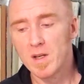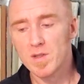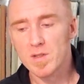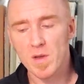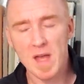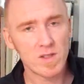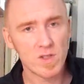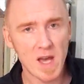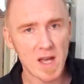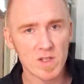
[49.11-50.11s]
So that
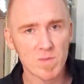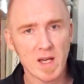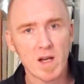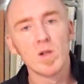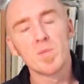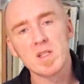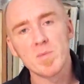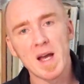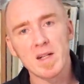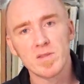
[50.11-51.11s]
changed my whole
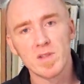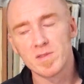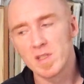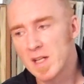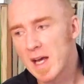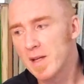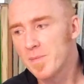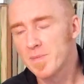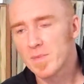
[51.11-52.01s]
perspective of today.